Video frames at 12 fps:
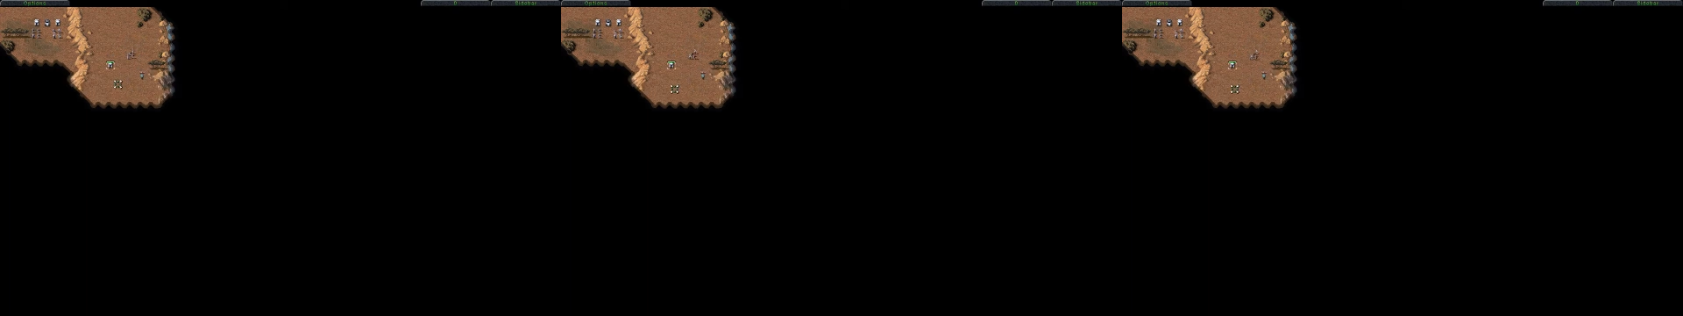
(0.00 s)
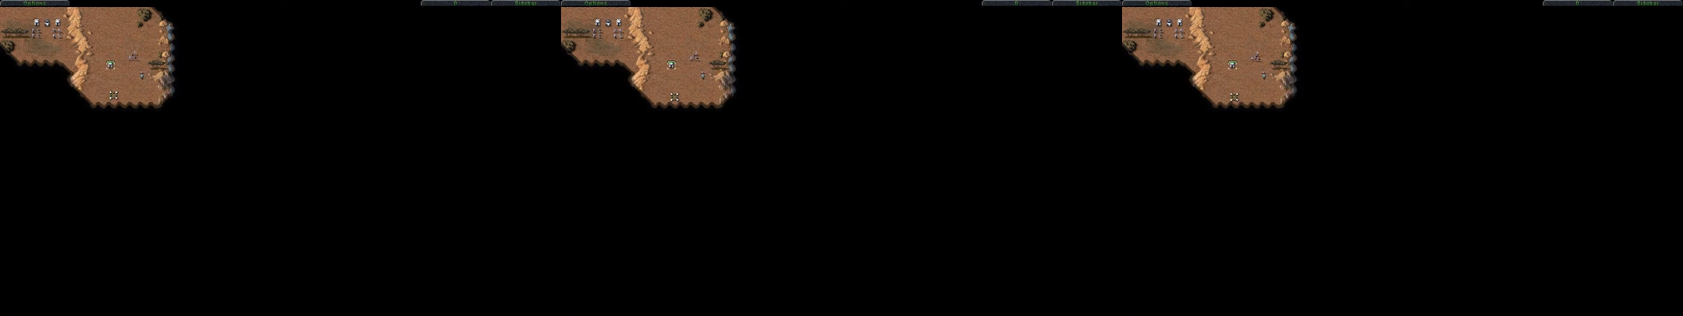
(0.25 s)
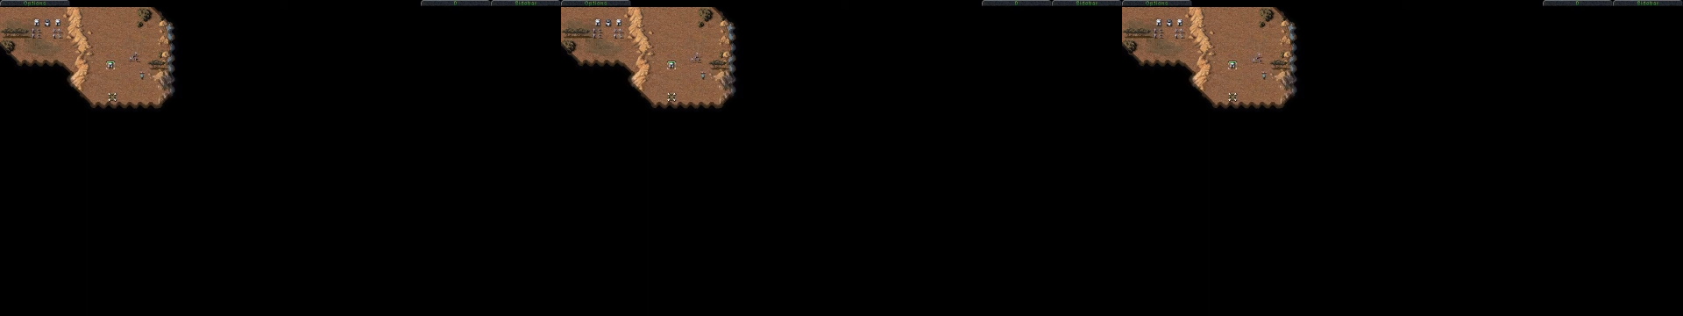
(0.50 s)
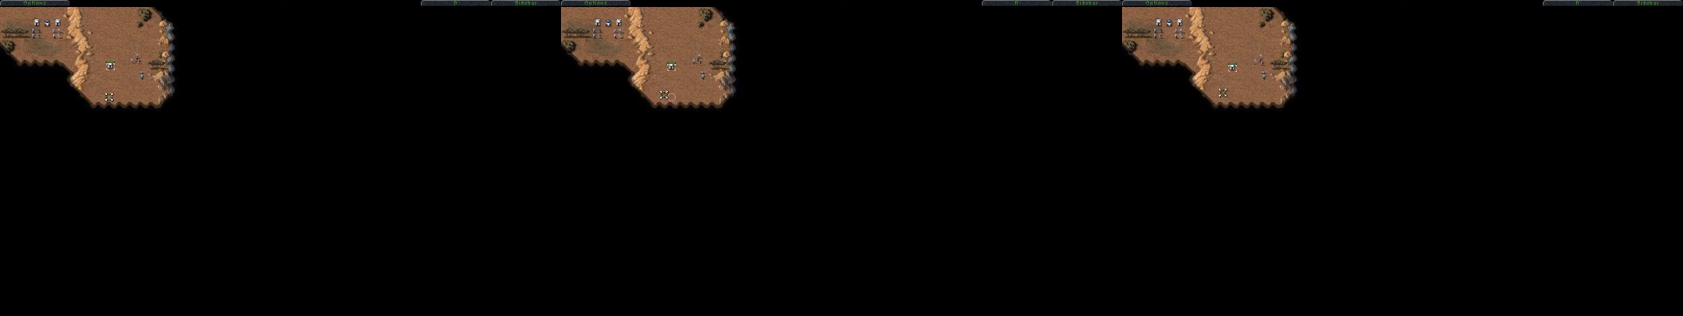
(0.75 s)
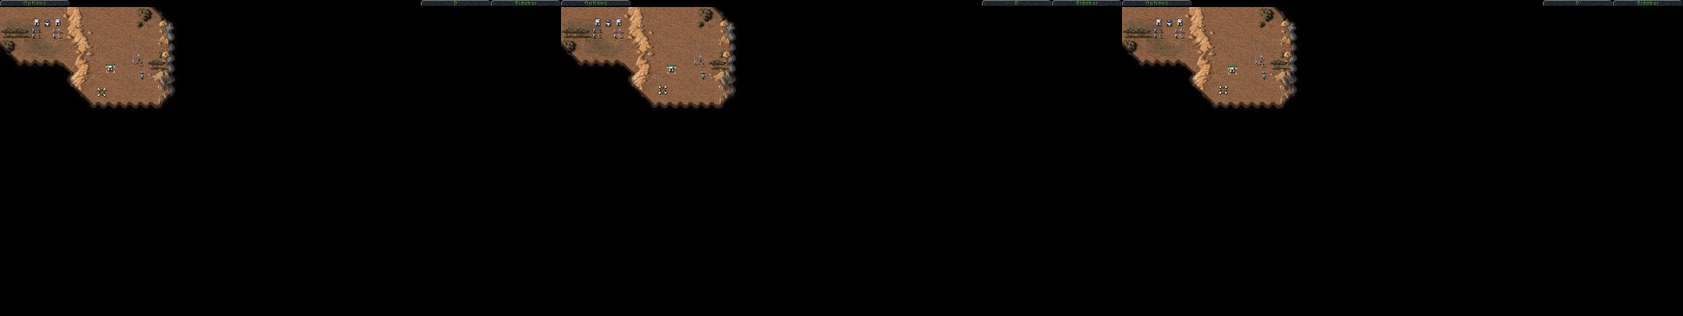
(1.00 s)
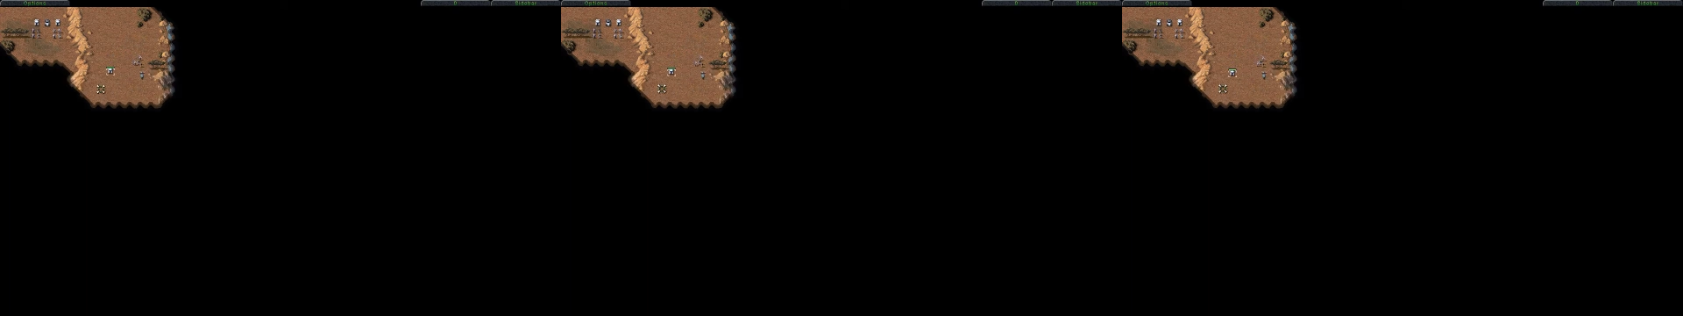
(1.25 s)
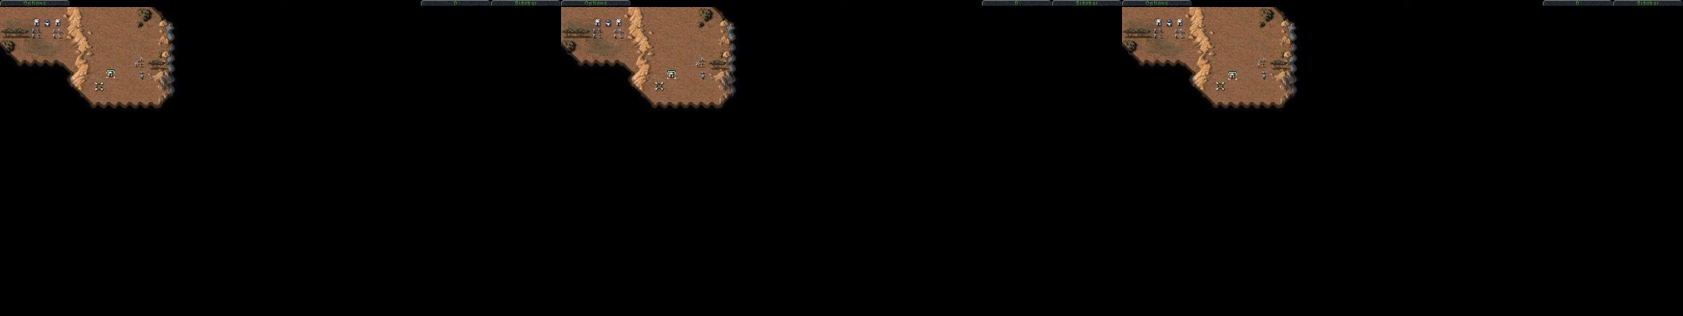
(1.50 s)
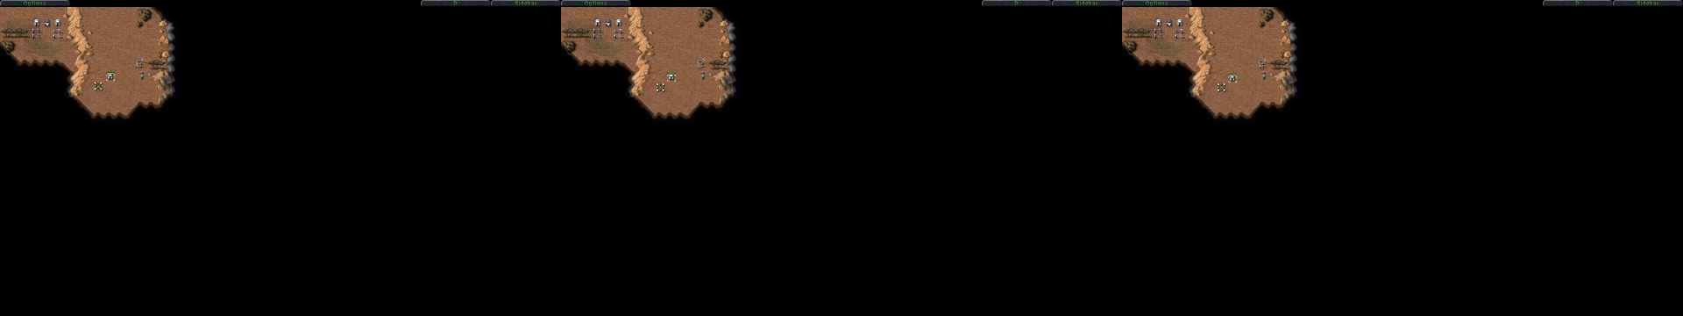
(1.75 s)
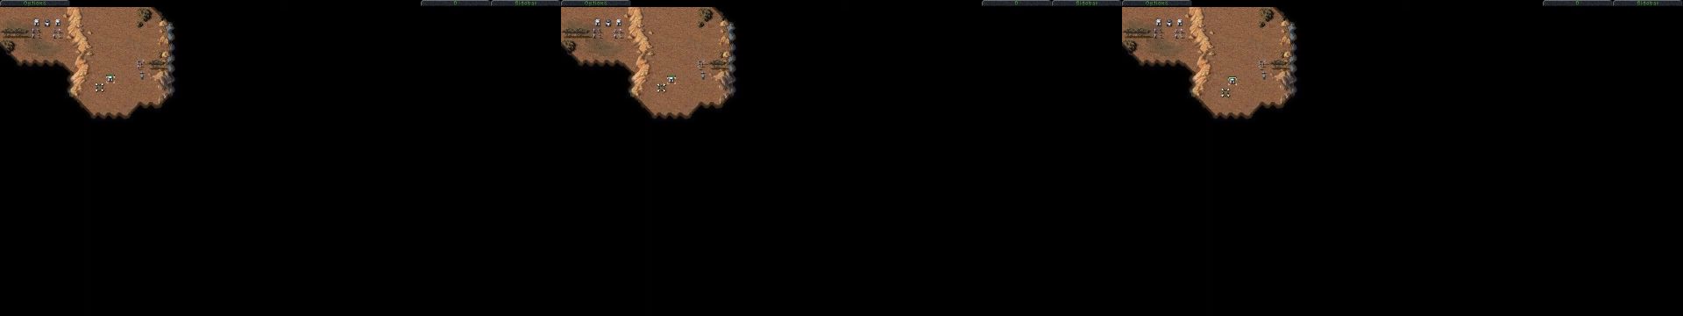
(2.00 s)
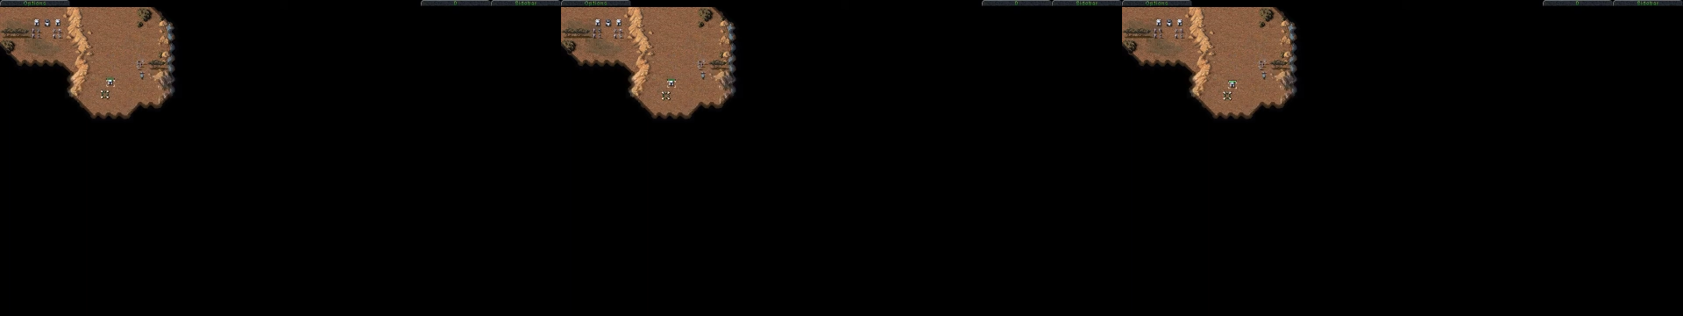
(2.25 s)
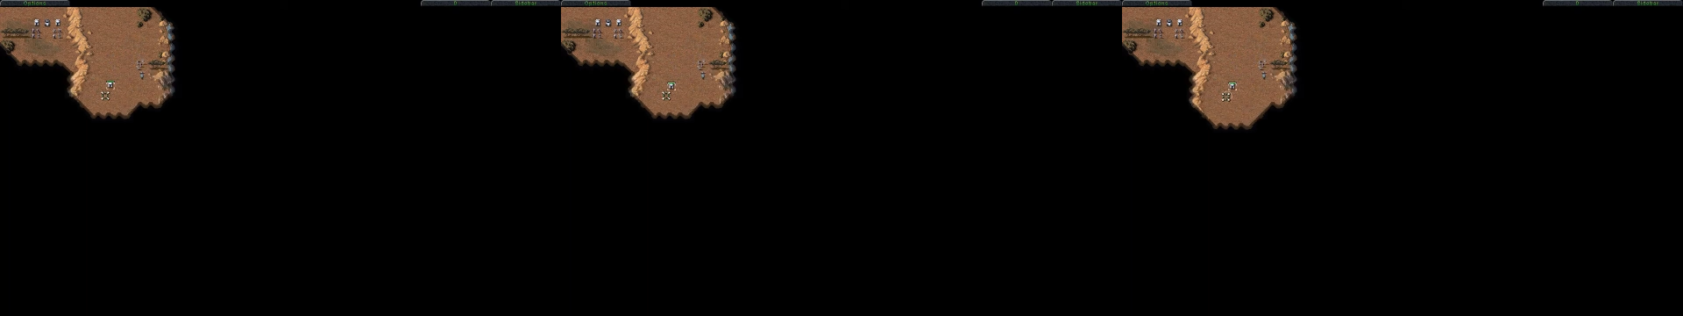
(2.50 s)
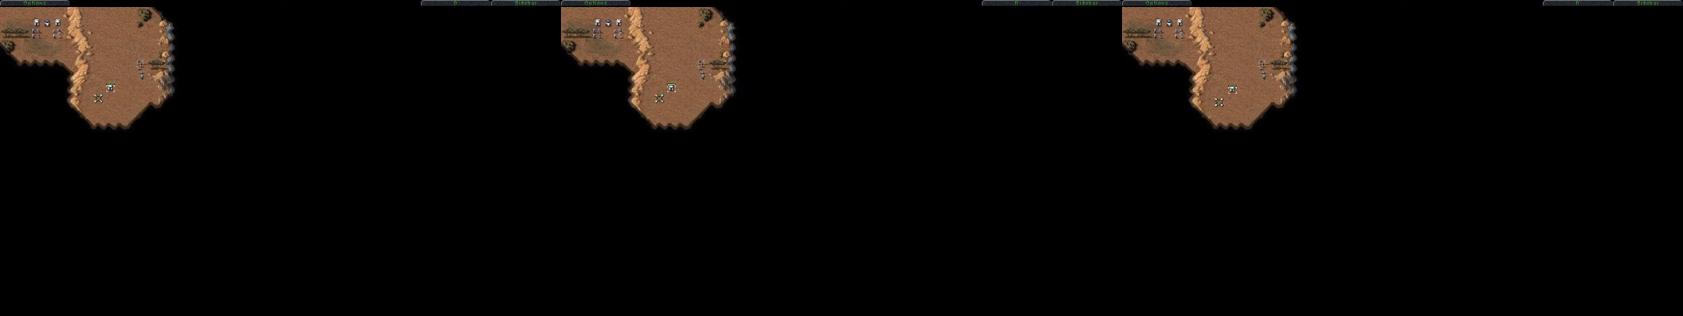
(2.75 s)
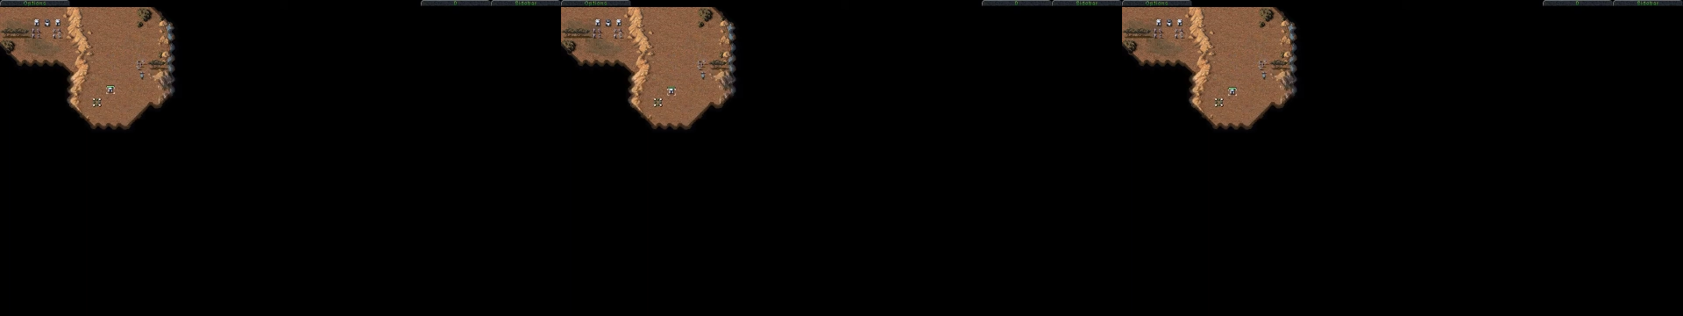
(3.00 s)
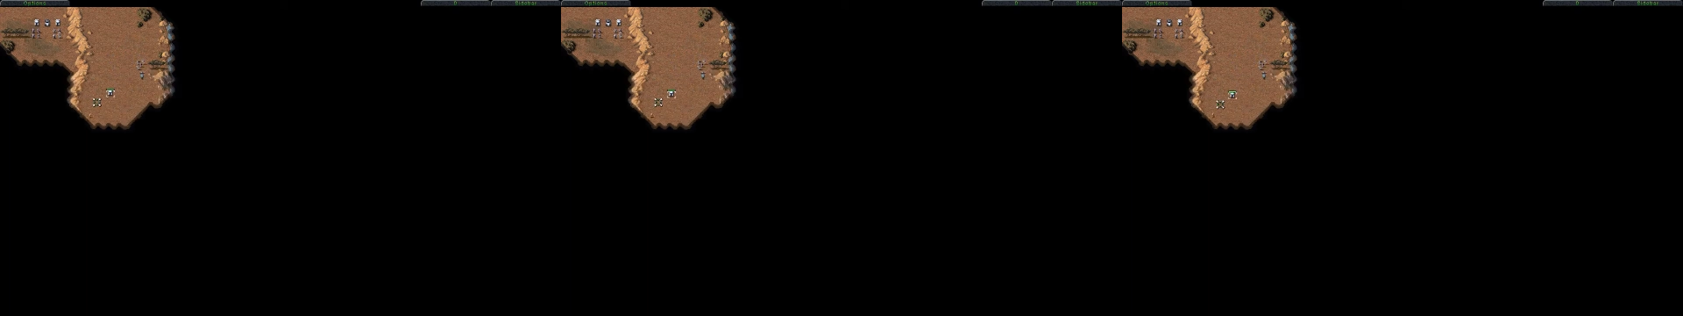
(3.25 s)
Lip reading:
Nobody's mouth can be seen.